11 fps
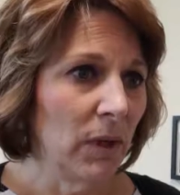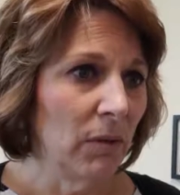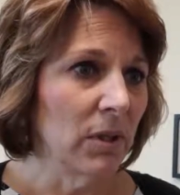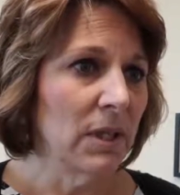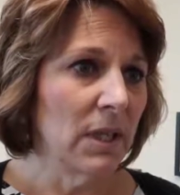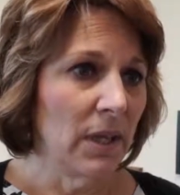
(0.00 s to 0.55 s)
we
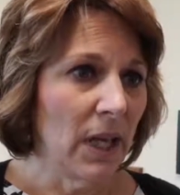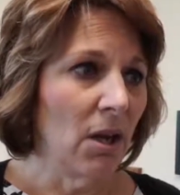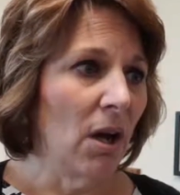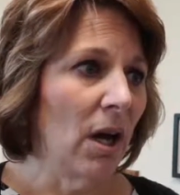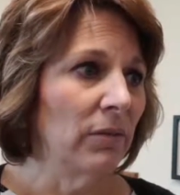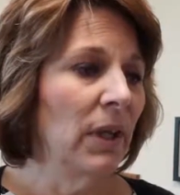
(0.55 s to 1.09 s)
will send that
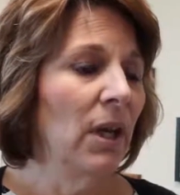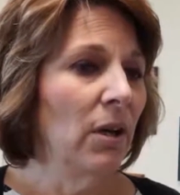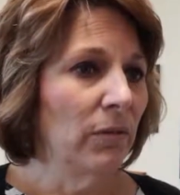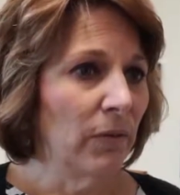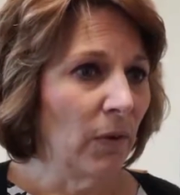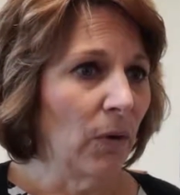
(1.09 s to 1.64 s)
off
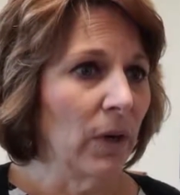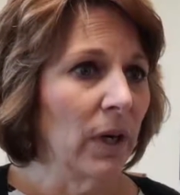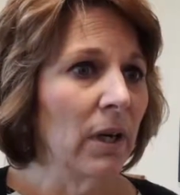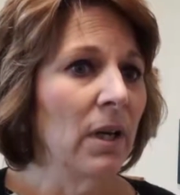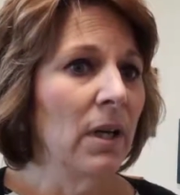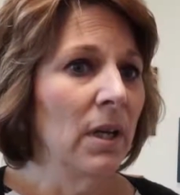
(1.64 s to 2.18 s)

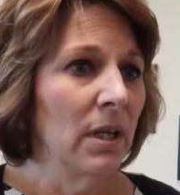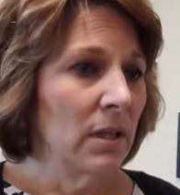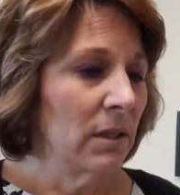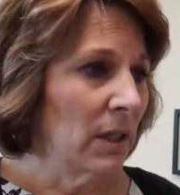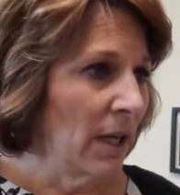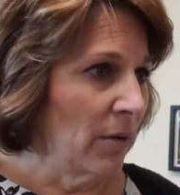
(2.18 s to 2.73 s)
for
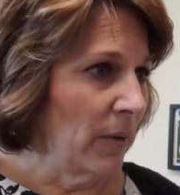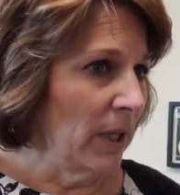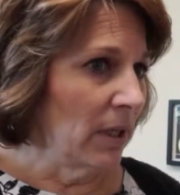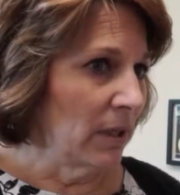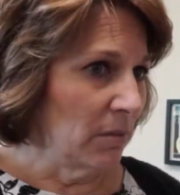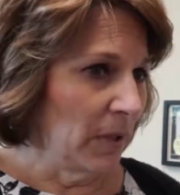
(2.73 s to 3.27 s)
gonorrhea
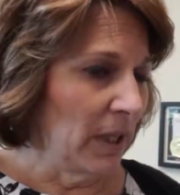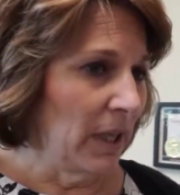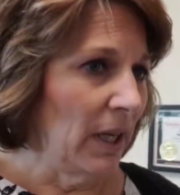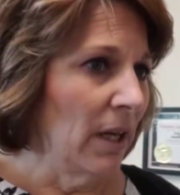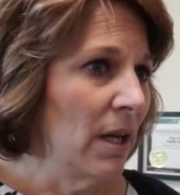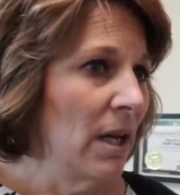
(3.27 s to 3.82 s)
and
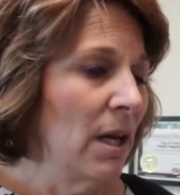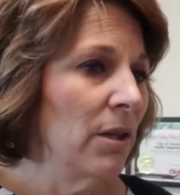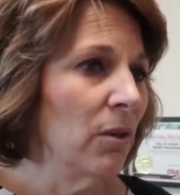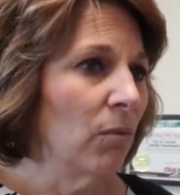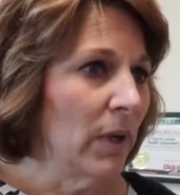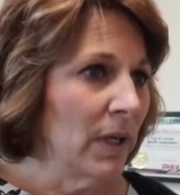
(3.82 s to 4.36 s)
chlamydia.
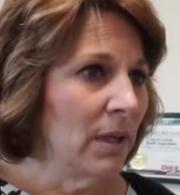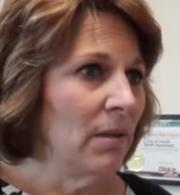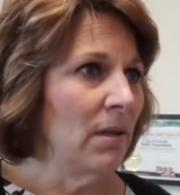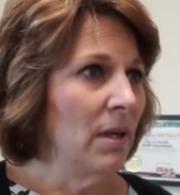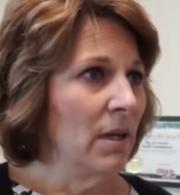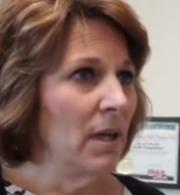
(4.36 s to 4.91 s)
The one